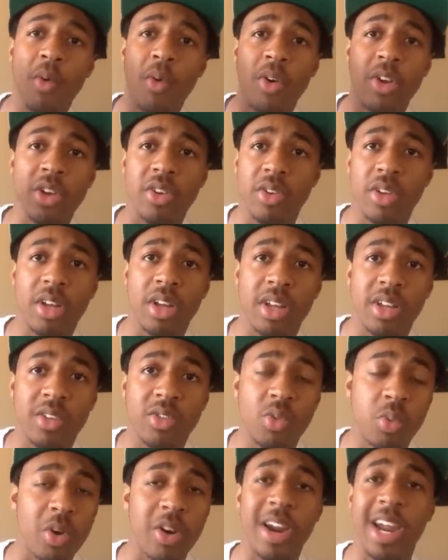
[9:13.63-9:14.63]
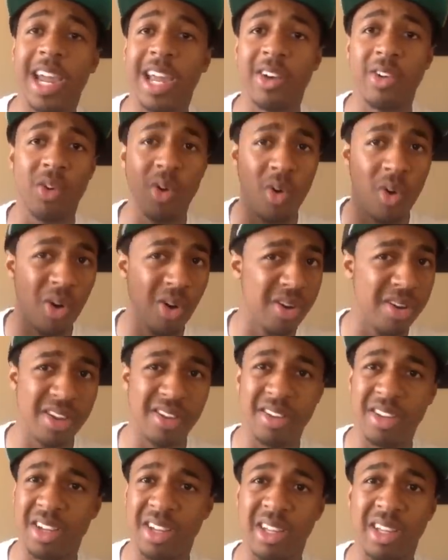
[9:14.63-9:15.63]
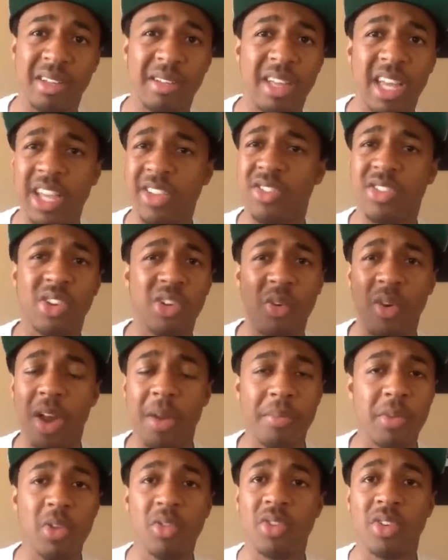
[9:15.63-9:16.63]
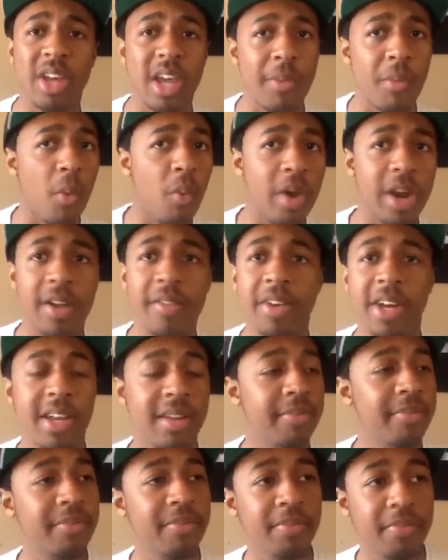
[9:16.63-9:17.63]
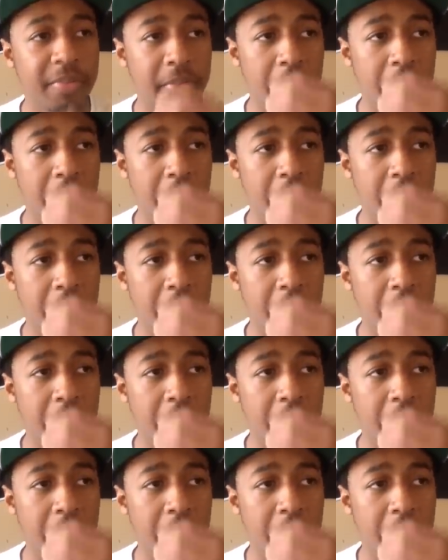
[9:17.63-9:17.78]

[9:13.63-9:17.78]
or your Twitter handle or your Instagram username or whatever that,